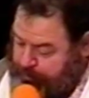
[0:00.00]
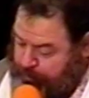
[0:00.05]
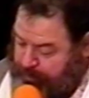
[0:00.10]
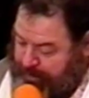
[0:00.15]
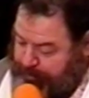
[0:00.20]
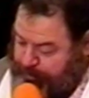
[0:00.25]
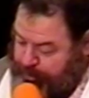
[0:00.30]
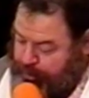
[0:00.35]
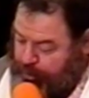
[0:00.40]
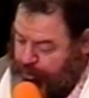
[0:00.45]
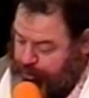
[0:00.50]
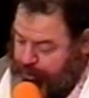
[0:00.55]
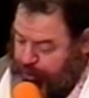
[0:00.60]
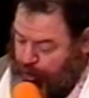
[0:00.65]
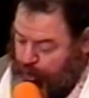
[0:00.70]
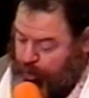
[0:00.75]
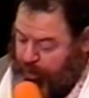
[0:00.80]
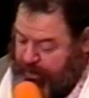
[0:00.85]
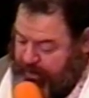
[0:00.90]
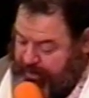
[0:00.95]
but I'm going to go to
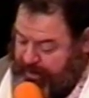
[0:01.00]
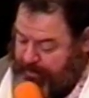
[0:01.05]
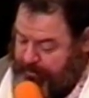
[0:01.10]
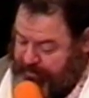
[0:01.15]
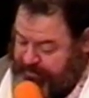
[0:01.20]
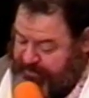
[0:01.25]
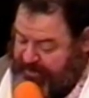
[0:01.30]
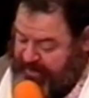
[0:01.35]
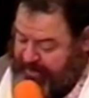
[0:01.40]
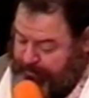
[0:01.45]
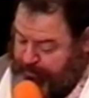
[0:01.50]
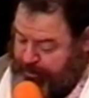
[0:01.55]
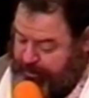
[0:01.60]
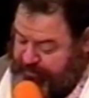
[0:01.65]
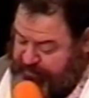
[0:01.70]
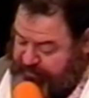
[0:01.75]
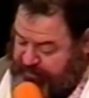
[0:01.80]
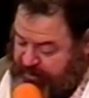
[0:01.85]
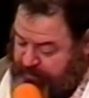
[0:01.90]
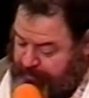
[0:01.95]
Yochanan, but then I'm going
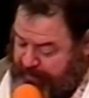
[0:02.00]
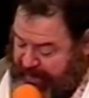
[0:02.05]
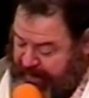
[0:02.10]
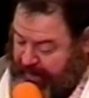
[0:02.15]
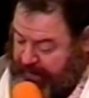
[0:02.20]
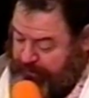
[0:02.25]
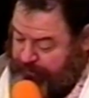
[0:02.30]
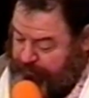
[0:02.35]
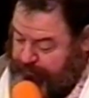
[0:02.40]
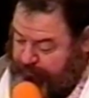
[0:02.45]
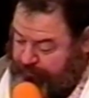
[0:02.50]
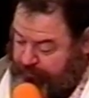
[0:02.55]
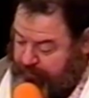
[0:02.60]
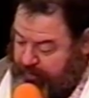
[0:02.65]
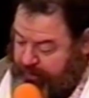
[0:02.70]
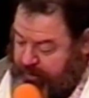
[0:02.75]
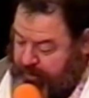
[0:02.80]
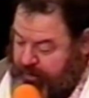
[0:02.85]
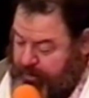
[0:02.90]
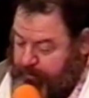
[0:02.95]
to skip Acts
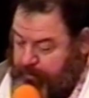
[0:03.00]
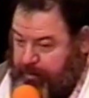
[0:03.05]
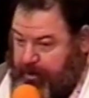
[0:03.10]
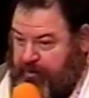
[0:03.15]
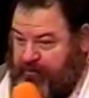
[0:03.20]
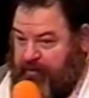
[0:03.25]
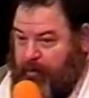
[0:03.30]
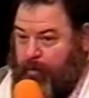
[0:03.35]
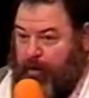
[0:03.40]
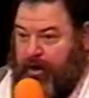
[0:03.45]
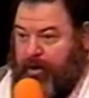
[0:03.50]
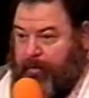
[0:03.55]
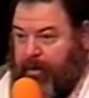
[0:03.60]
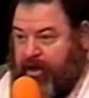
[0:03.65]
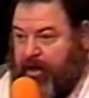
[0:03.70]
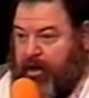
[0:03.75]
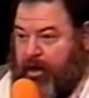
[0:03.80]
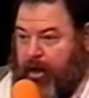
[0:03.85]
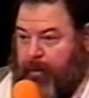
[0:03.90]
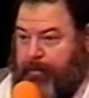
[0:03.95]
because I want to
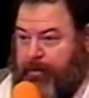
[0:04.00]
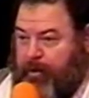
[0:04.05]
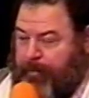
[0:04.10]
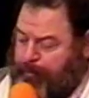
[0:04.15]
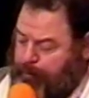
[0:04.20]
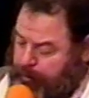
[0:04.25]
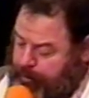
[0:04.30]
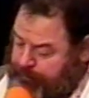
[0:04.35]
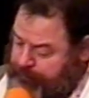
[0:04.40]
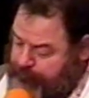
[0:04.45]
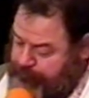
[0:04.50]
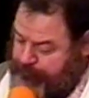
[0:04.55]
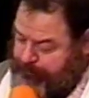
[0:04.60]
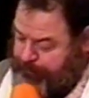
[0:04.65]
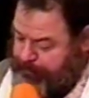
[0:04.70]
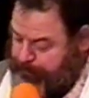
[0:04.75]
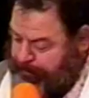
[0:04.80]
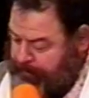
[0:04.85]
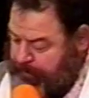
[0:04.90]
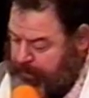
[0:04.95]
make a couple of points.
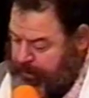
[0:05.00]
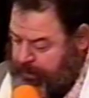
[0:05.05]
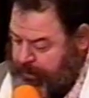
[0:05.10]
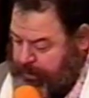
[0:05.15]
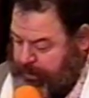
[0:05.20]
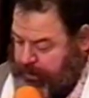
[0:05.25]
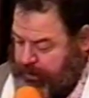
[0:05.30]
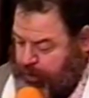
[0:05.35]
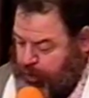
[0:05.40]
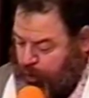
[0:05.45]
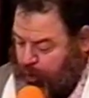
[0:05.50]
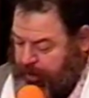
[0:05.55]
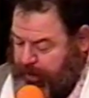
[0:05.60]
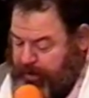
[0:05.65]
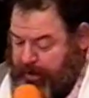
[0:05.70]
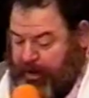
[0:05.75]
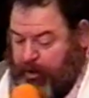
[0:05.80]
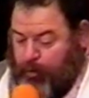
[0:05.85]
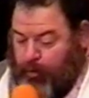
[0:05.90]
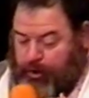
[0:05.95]

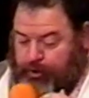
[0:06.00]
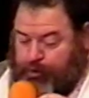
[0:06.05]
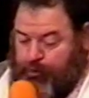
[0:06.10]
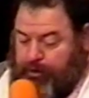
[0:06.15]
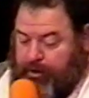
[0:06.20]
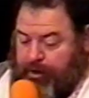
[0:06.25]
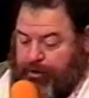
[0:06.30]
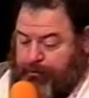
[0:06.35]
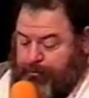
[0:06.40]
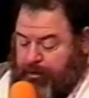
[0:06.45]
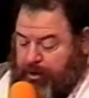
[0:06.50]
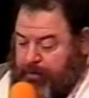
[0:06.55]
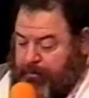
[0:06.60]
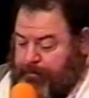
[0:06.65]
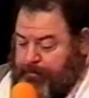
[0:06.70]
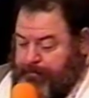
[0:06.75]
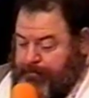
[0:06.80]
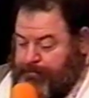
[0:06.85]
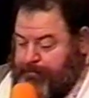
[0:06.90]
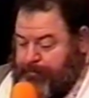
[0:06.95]
Yochanan 123.
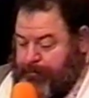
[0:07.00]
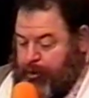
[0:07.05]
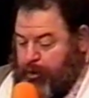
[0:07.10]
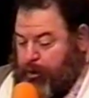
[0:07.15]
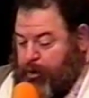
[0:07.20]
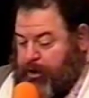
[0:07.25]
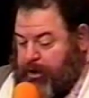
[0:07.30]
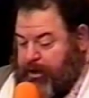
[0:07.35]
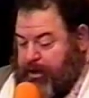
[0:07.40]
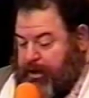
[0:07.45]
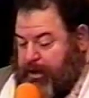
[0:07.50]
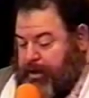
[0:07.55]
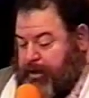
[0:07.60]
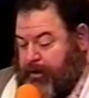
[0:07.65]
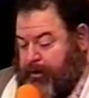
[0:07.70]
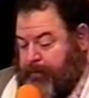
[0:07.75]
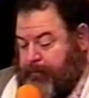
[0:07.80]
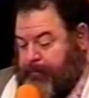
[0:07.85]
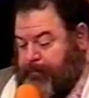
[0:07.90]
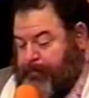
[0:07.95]

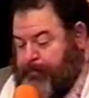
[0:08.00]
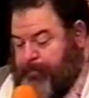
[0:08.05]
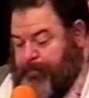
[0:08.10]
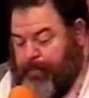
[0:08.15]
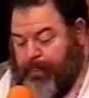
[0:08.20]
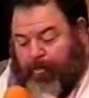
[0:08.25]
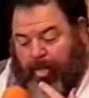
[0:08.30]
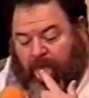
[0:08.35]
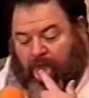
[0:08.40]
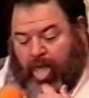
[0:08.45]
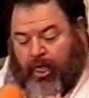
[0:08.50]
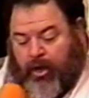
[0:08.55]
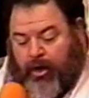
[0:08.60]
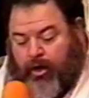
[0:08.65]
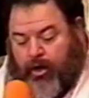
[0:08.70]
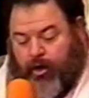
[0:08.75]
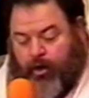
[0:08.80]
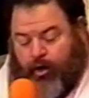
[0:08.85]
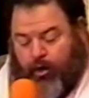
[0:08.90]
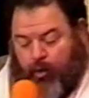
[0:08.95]
Yochanan
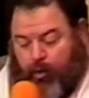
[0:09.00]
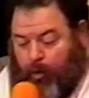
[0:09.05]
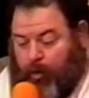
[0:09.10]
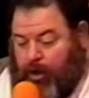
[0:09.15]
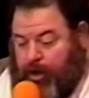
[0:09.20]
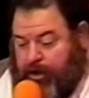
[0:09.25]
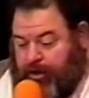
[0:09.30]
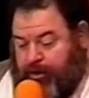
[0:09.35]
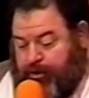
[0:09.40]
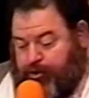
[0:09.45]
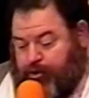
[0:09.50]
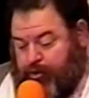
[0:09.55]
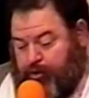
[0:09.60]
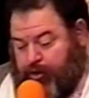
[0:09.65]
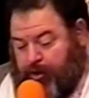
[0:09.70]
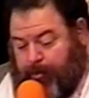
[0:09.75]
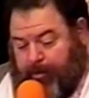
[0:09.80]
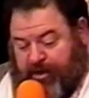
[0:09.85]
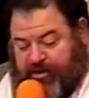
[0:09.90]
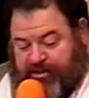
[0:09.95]
1,
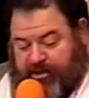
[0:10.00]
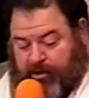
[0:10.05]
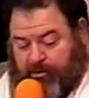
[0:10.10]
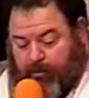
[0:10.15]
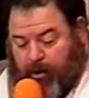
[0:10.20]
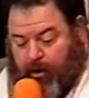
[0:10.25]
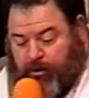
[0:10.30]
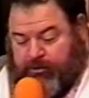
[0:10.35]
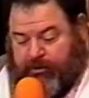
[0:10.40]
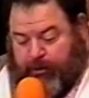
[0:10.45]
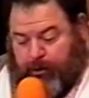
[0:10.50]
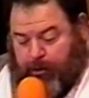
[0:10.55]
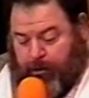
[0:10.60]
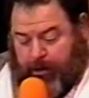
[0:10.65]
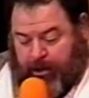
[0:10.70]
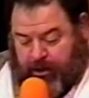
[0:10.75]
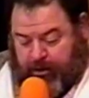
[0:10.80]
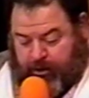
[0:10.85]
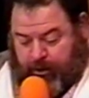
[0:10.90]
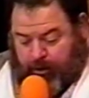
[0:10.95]
the Bisharot,
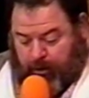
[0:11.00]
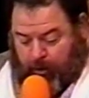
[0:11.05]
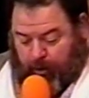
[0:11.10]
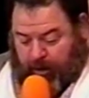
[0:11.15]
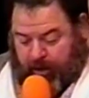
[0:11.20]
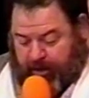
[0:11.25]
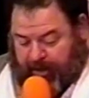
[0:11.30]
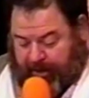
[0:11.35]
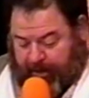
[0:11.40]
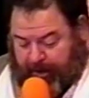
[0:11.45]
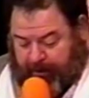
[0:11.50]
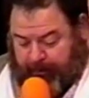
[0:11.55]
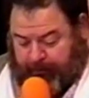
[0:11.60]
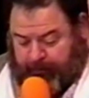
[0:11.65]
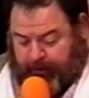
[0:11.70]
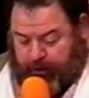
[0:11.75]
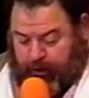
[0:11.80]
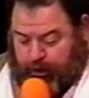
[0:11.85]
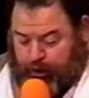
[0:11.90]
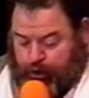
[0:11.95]
according to
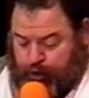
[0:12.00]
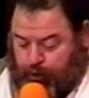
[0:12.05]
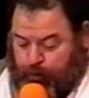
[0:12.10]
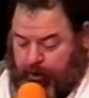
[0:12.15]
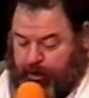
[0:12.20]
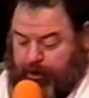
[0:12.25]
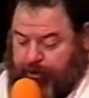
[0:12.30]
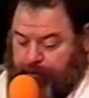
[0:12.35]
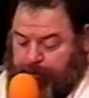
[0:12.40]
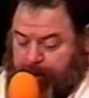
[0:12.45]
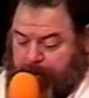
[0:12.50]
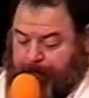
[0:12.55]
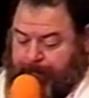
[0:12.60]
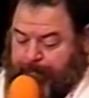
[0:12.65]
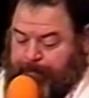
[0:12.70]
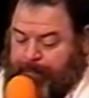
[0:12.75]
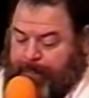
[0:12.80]
Yochanan 23.